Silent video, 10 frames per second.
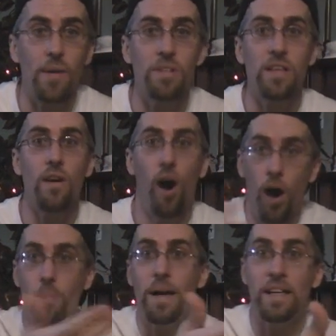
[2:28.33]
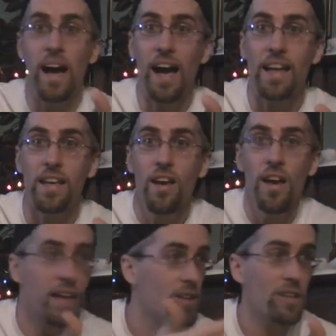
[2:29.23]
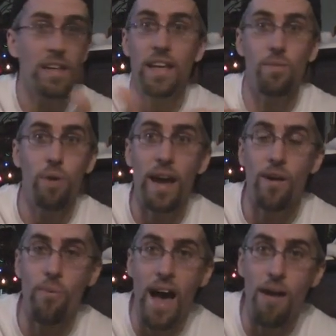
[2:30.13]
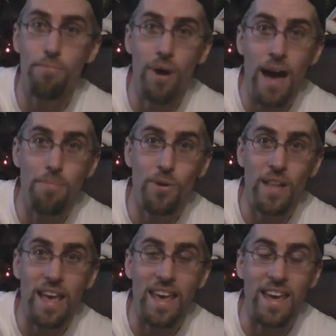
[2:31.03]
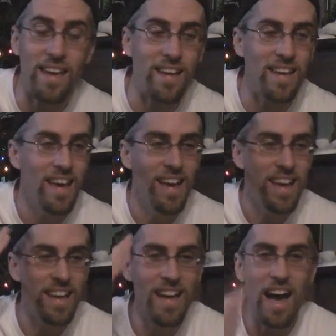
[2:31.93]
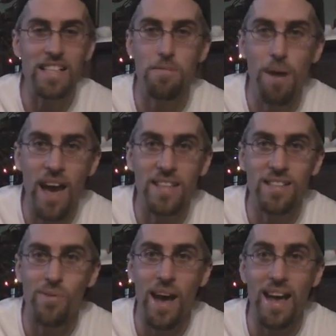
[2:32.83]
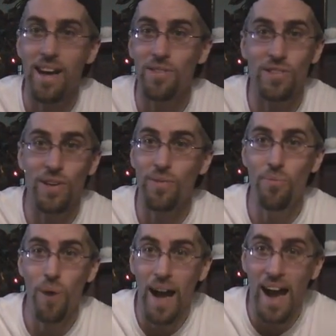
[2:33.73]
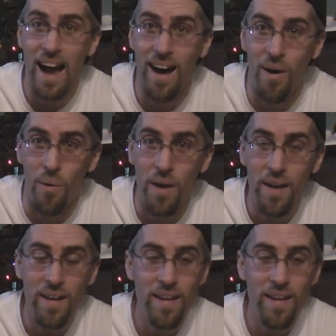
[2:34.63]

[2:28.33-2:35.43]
I was like, oh my God, he looked like he ran a route properly. He knocked a pass away, and I was like, wow.